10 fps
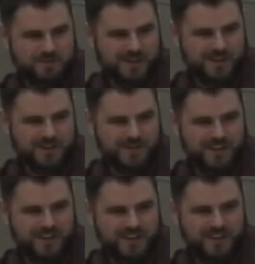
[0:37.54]
back to you,
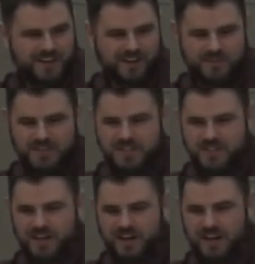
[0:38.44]
but um,
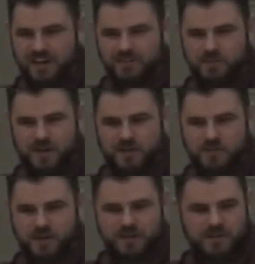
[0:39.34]
just again, asset
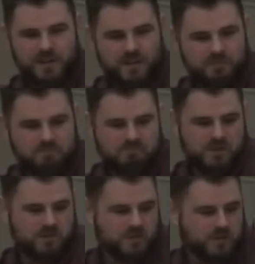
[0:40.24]
management um,
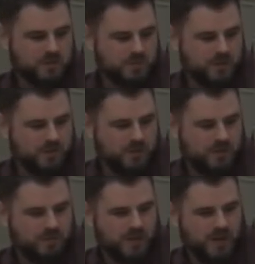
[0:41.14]
as a term is a
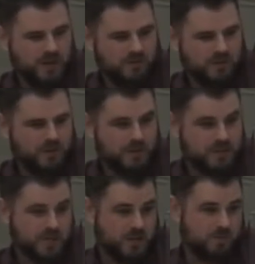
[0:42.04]
bit vague for I
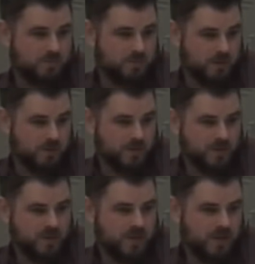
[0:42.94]
think the general
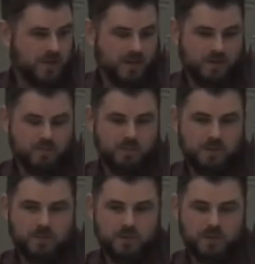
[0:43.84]
public, and I think
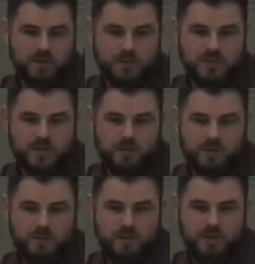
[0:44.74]
people in the
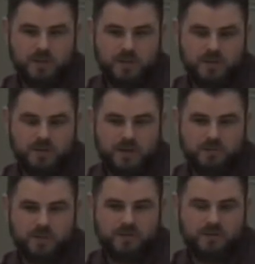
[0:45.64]
general public and
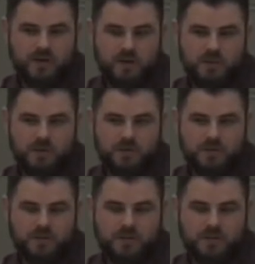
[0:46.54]
taxpayers are always